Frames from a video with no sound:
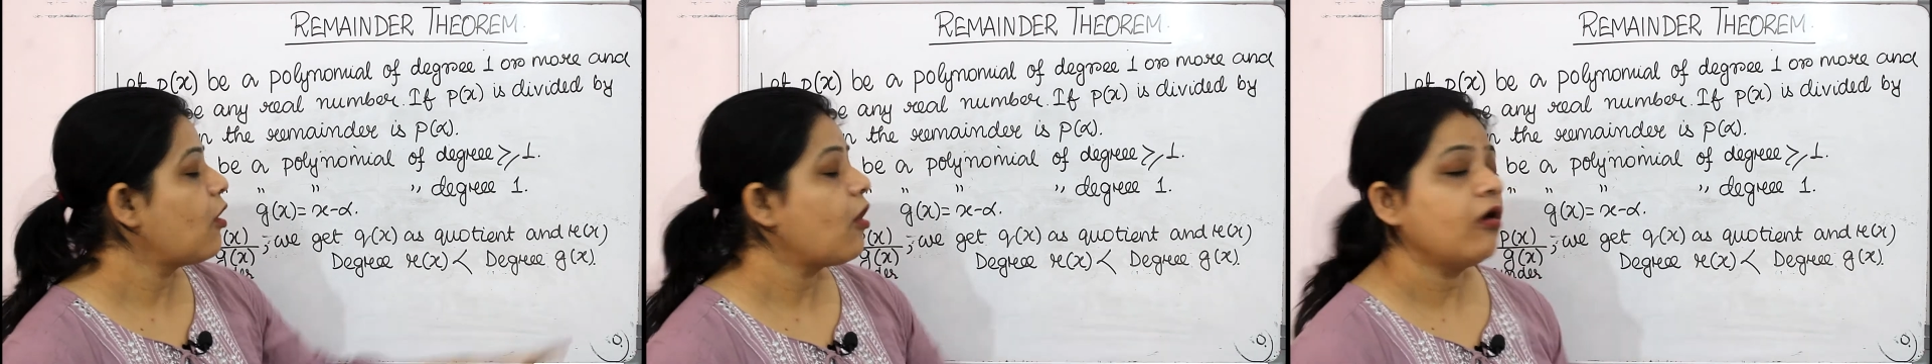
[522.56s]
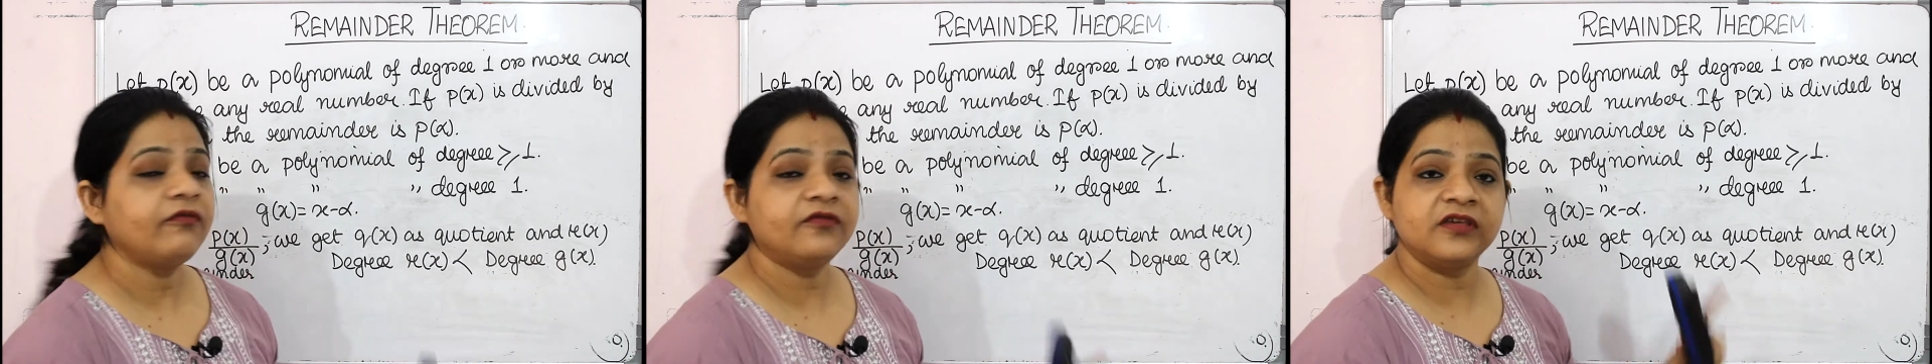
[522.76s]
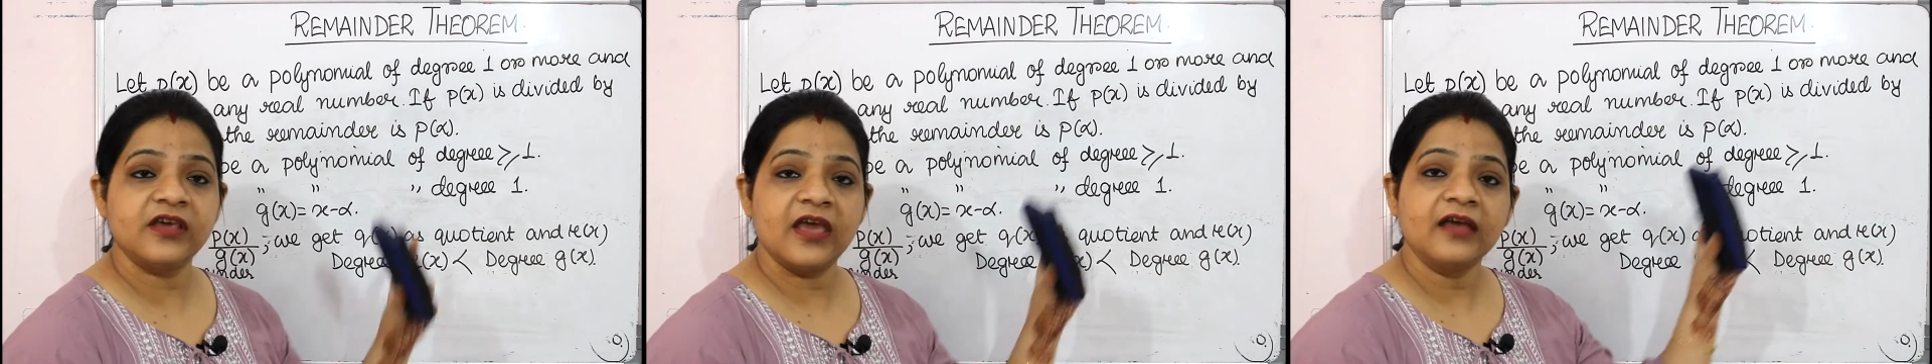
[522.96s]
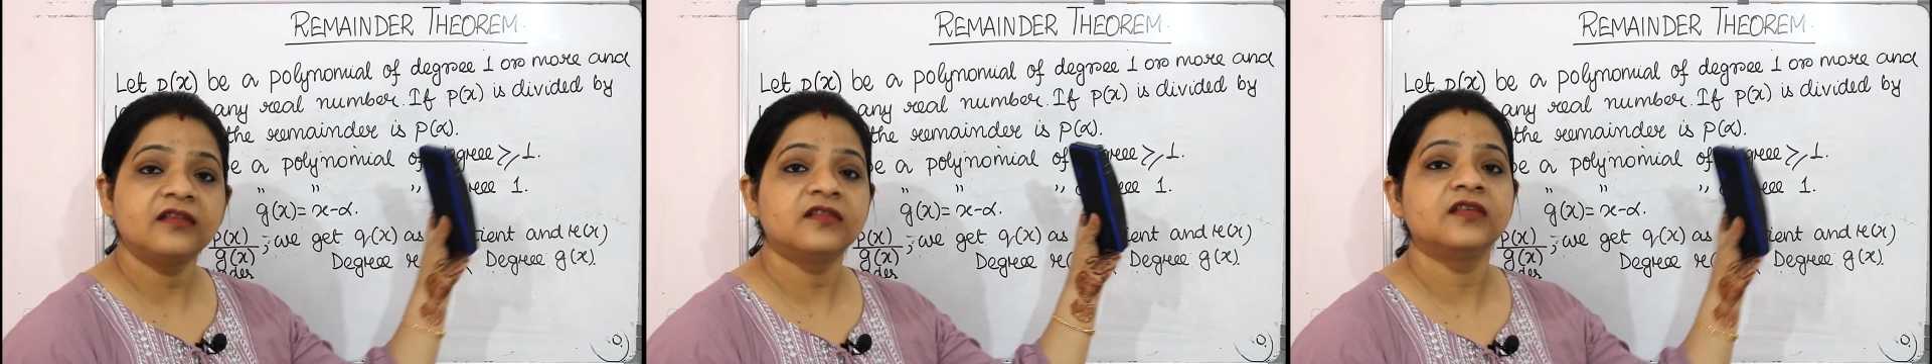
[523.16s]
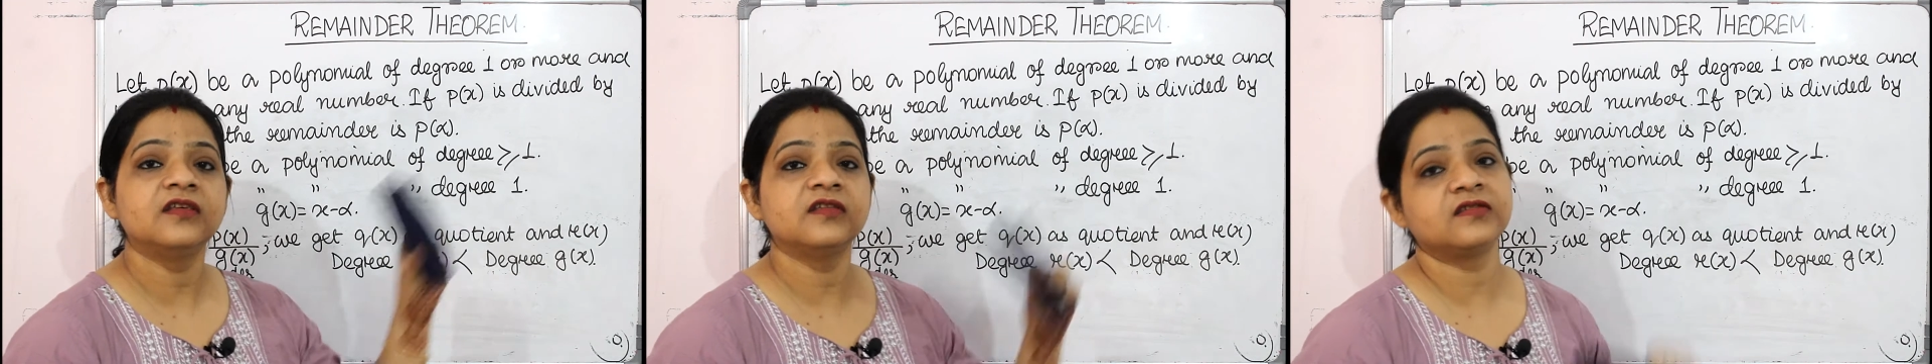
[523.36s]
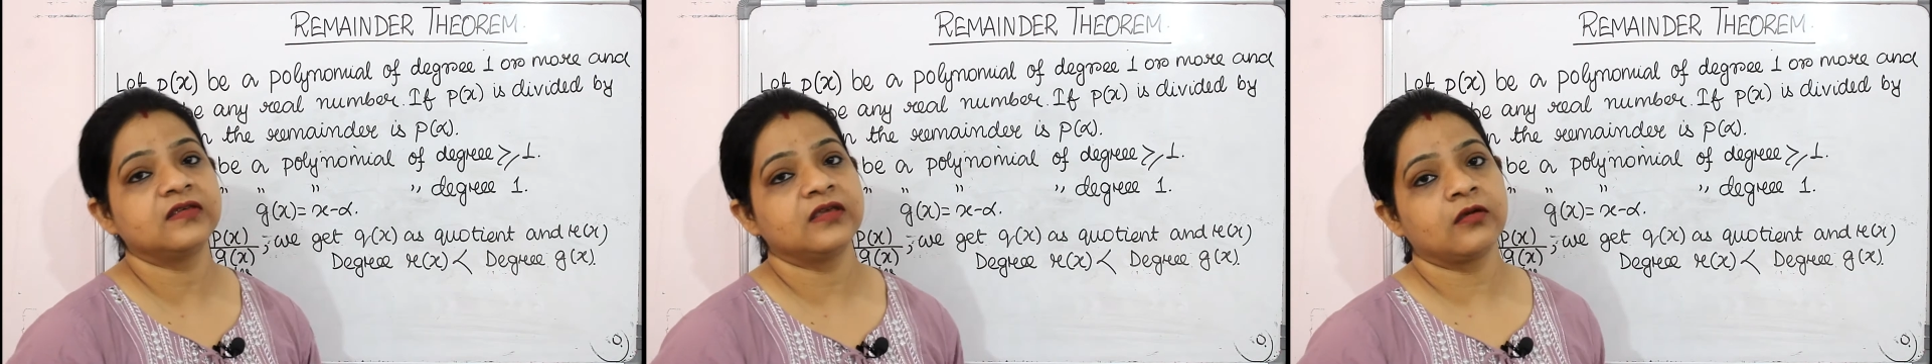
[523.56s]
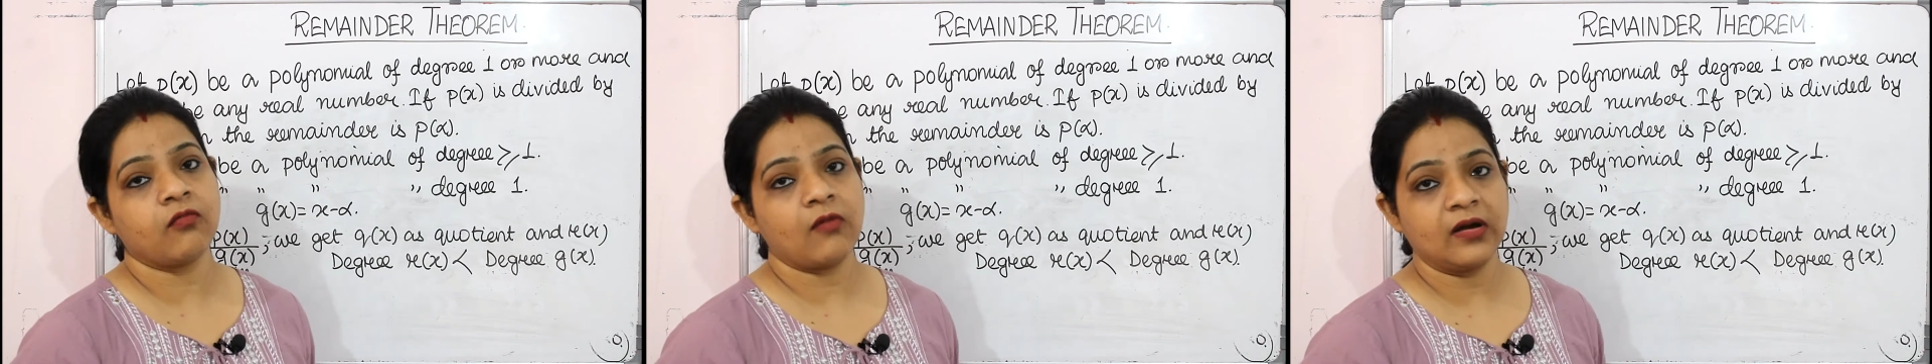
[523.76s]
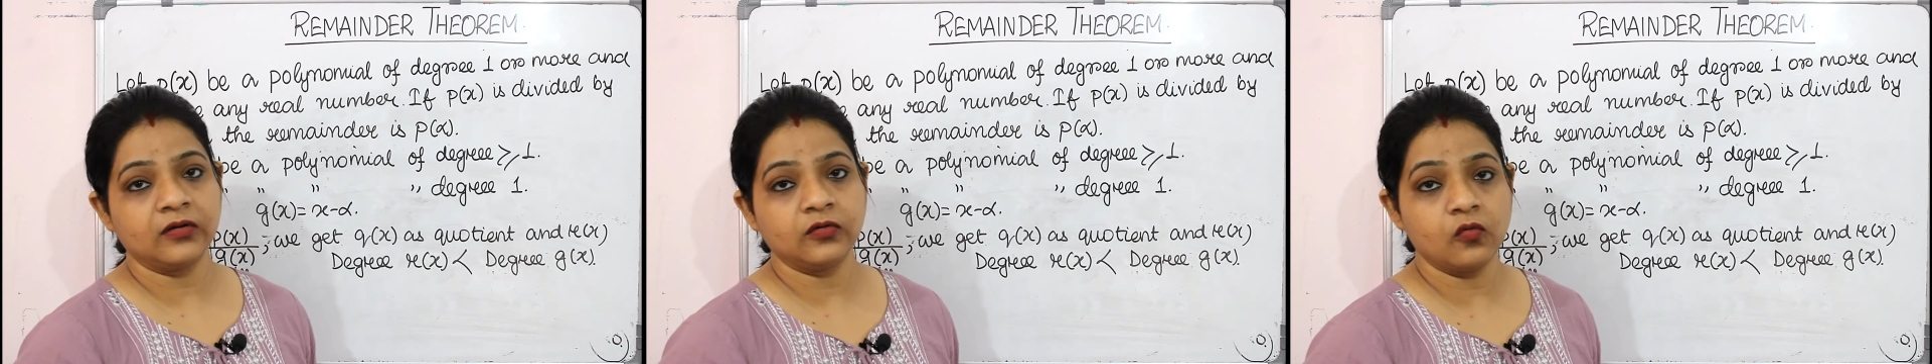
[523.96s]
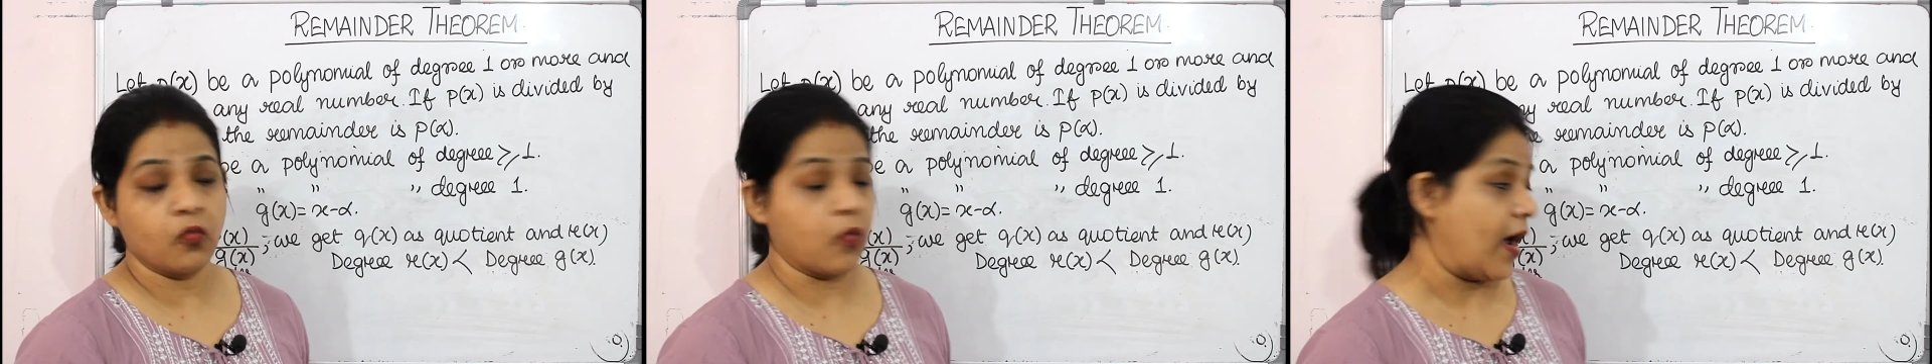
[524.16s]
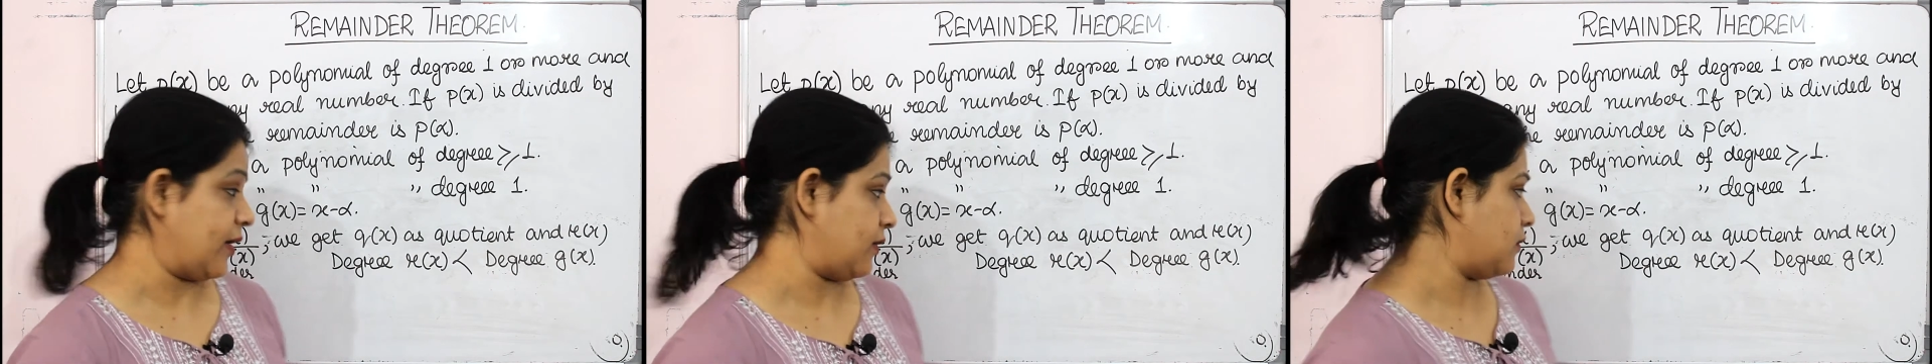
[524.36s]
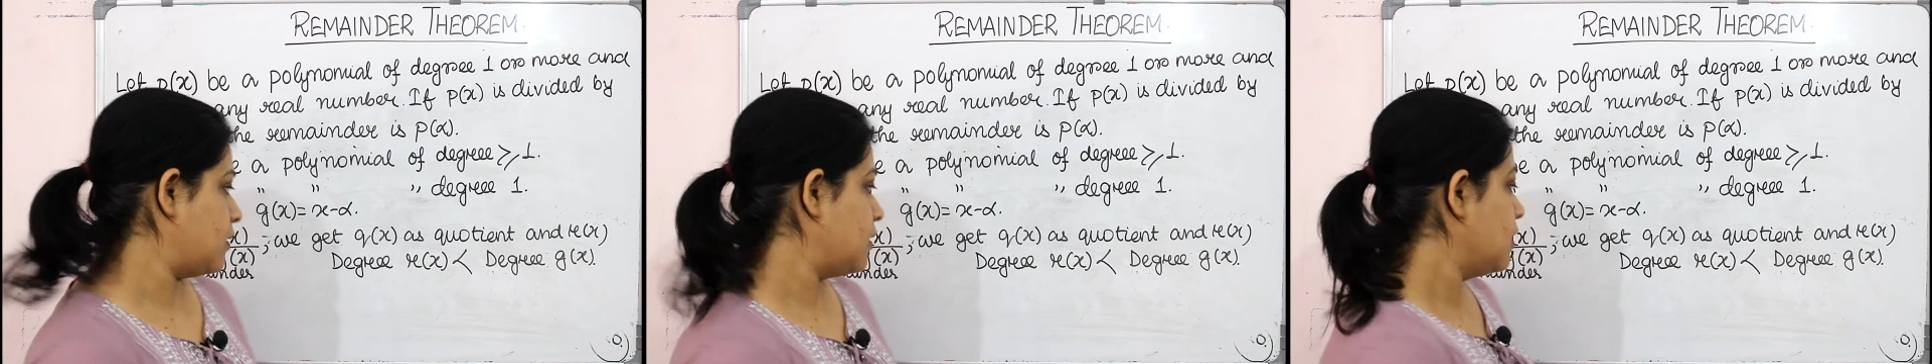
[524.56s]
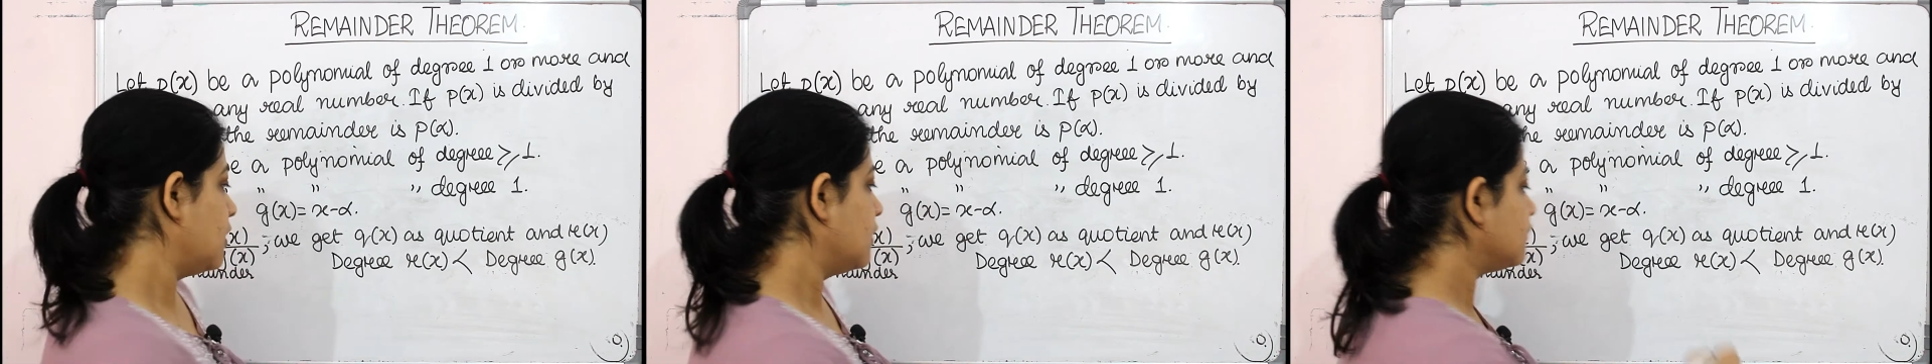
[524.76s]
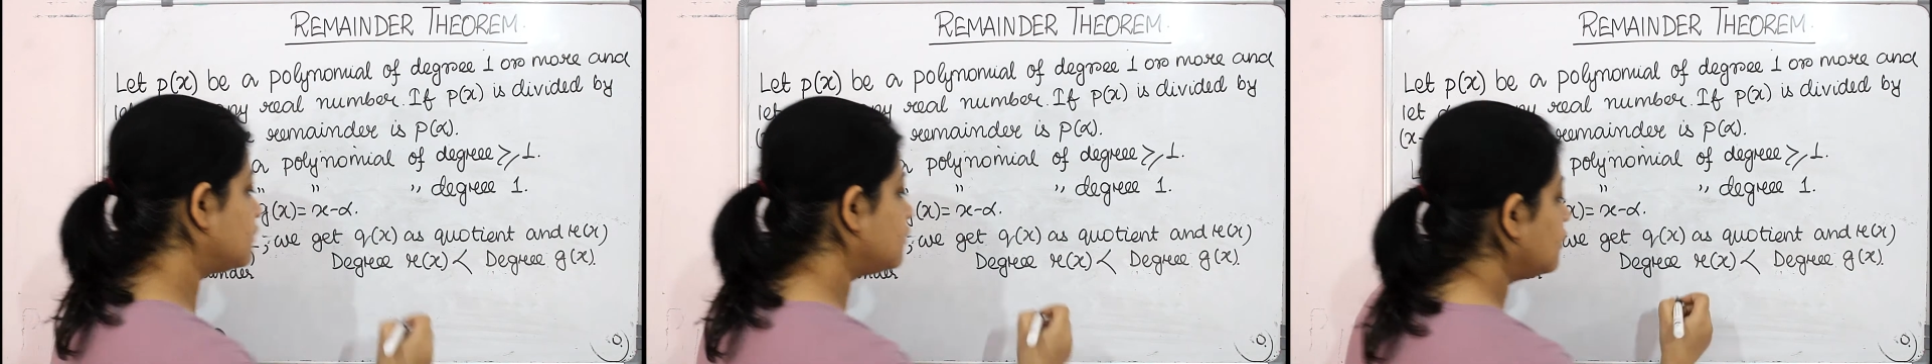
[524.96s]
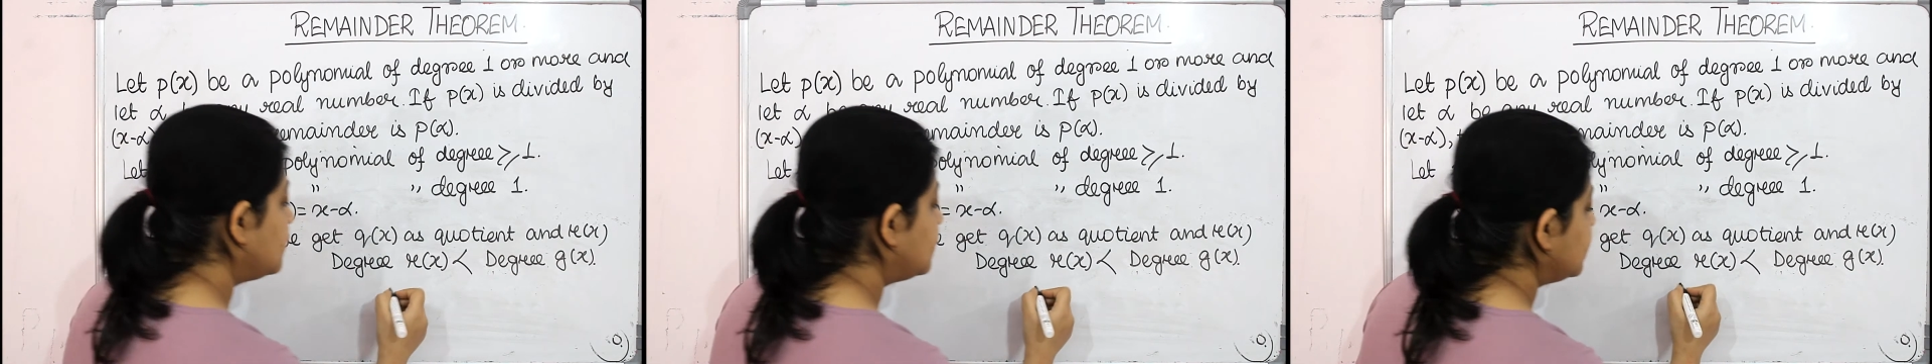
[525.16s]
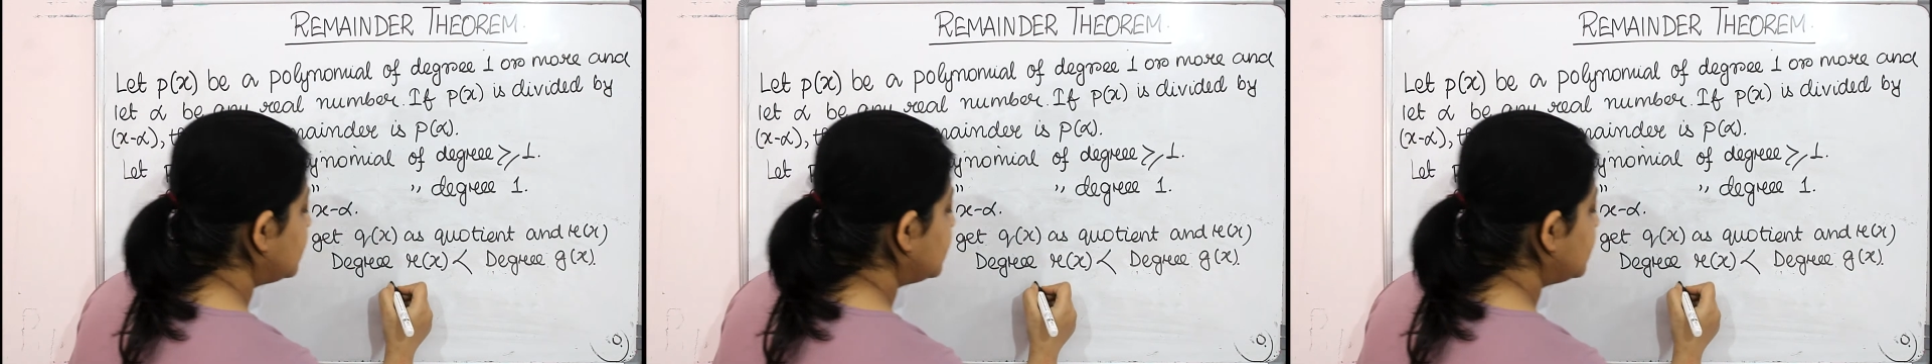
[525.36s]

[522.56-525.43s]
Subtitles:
of Gx is equal to 1. So